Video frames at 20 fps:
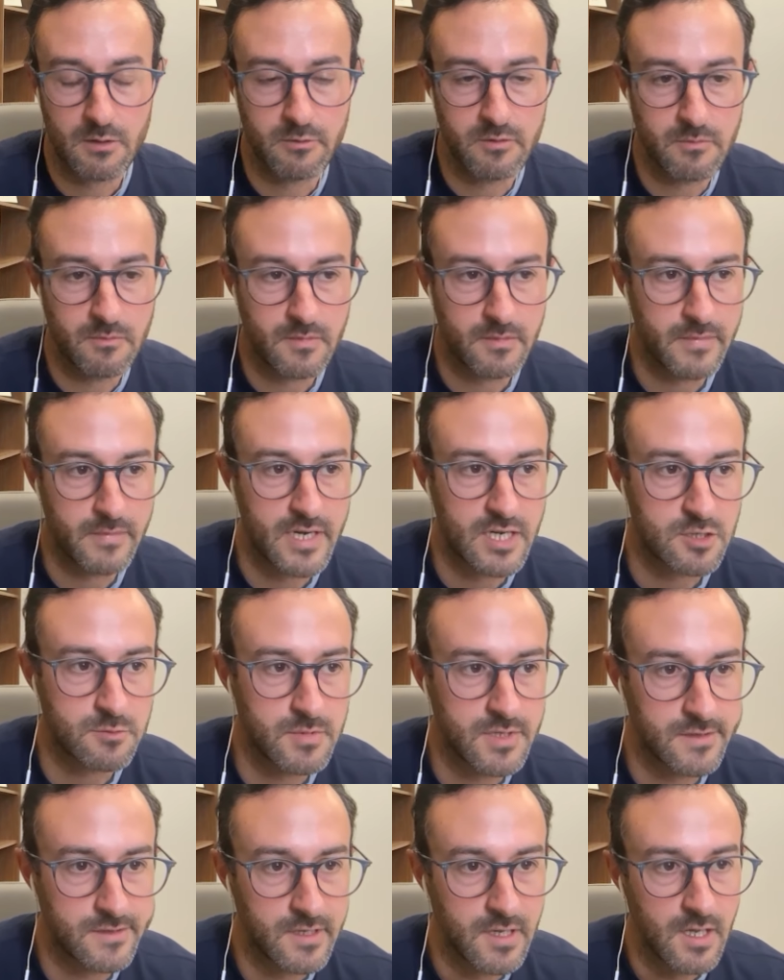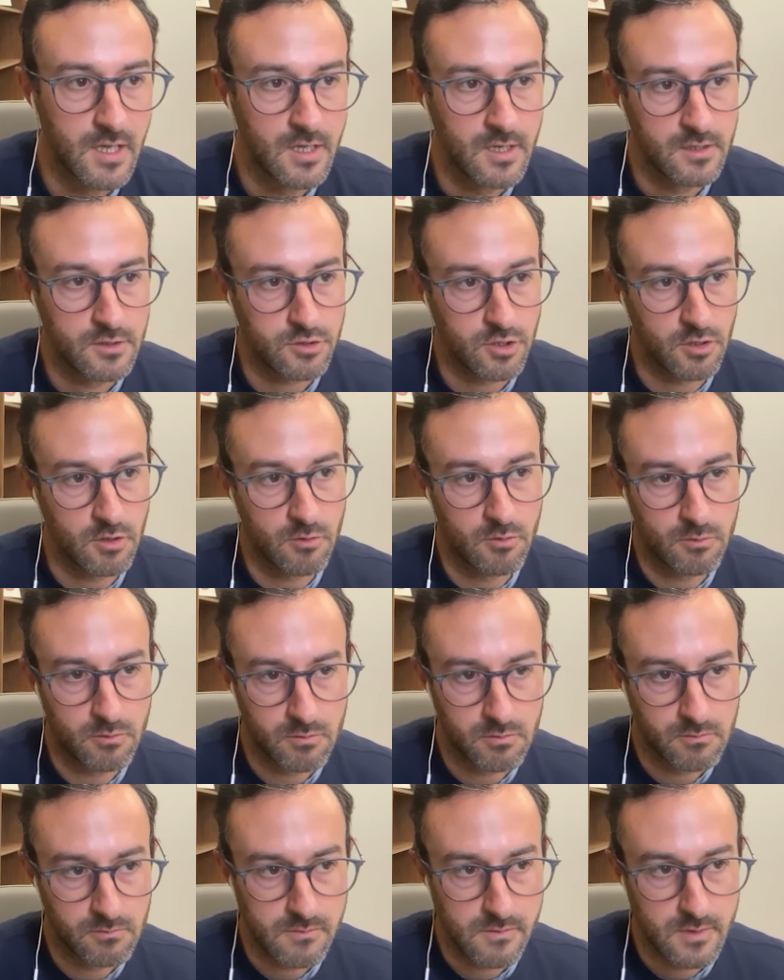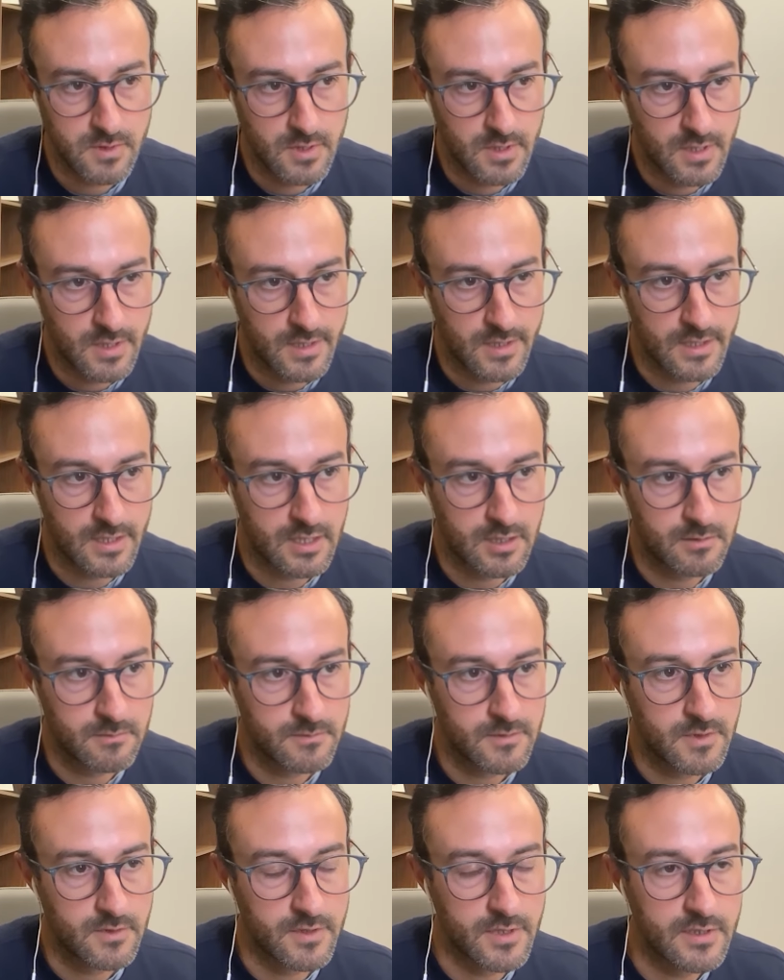our management. So then